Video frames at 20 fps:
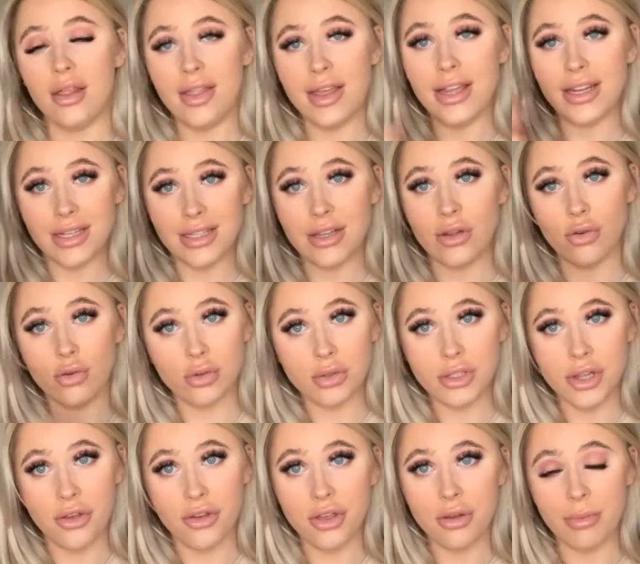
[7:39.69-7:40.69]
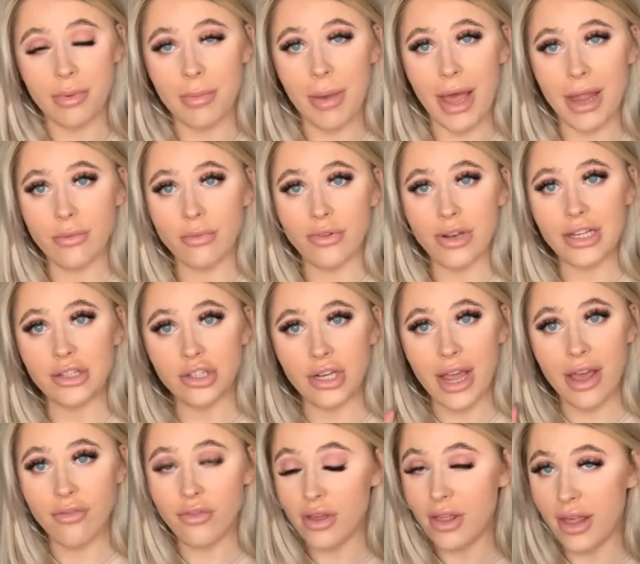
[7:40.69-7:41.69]
these also could be paired with
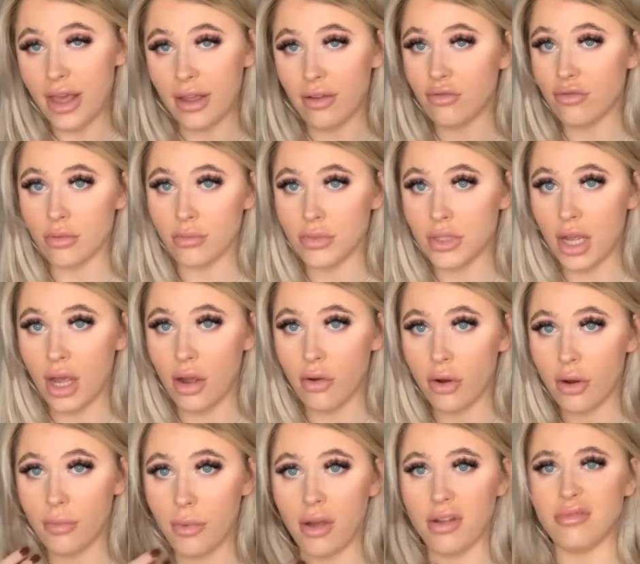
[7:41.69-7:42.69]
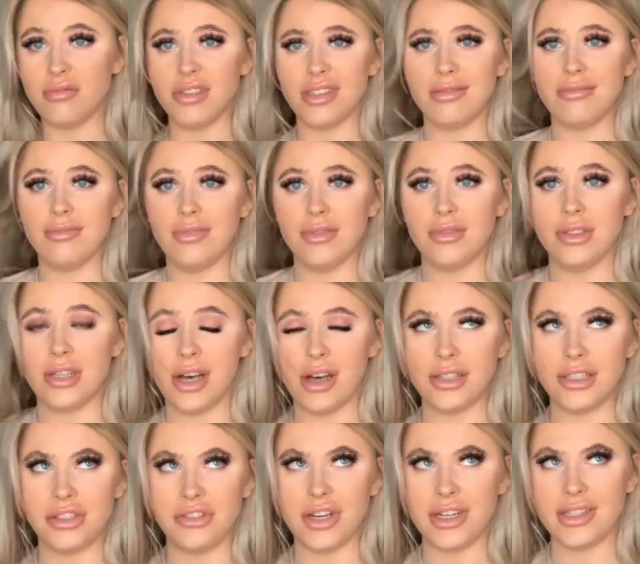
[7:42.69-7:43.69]
literally everything from Zara apart from the
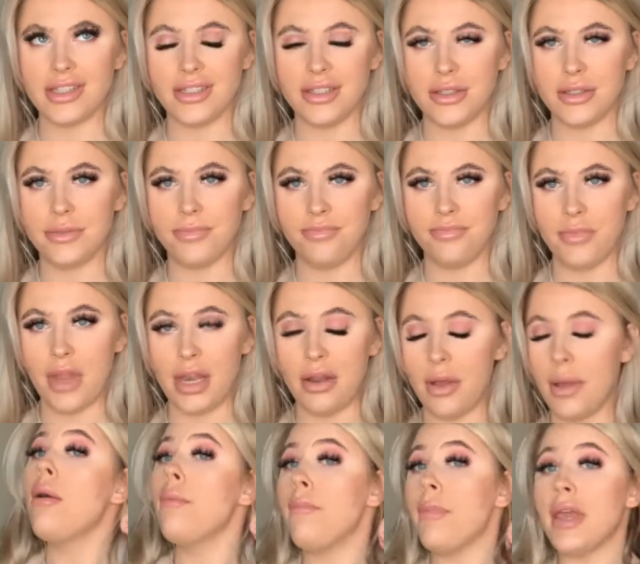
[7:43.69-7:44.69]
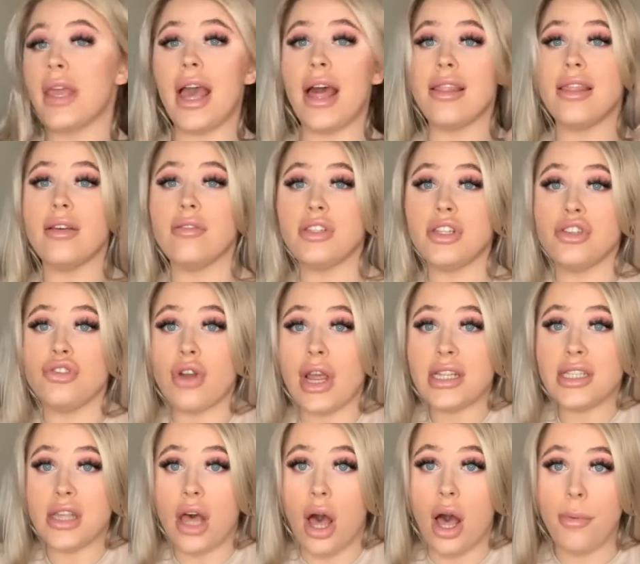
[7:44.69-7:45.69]
cardi dress, because anyway. But yeah, to
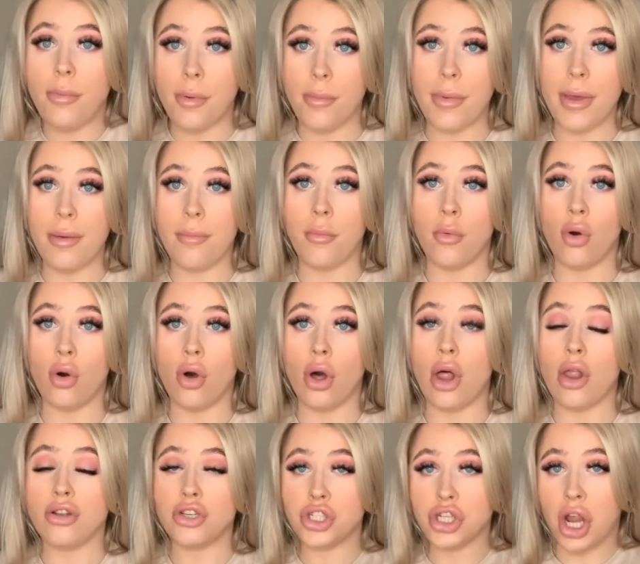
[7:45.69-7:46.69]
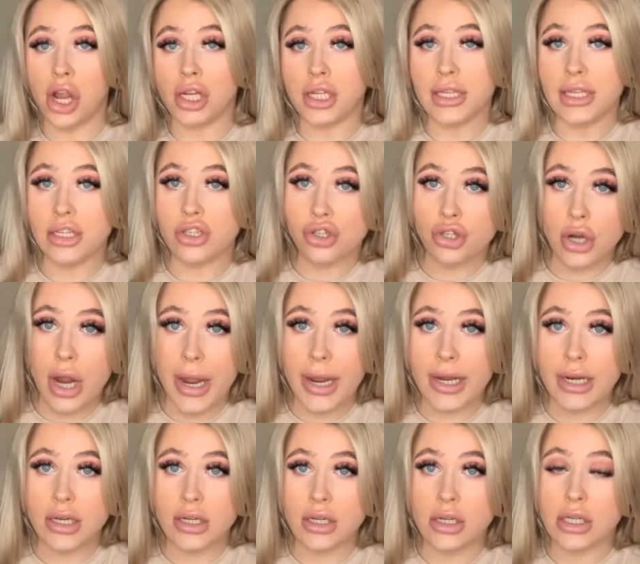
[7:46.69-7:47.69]
dress it up a bit more, chunky
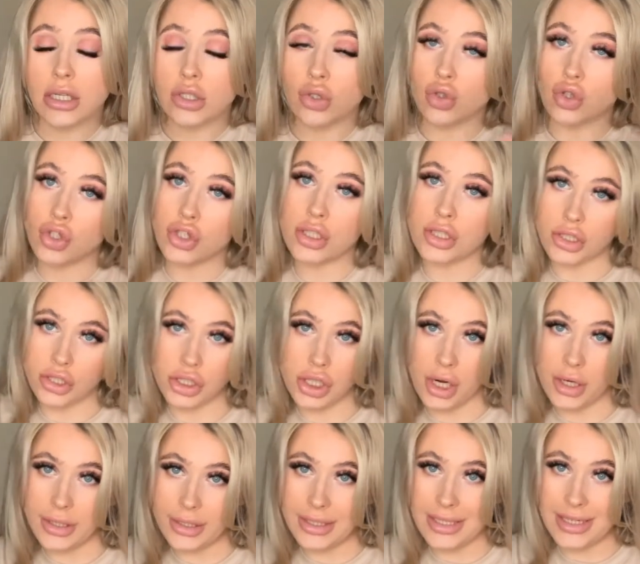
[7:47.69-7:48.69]
trainers or just a chunky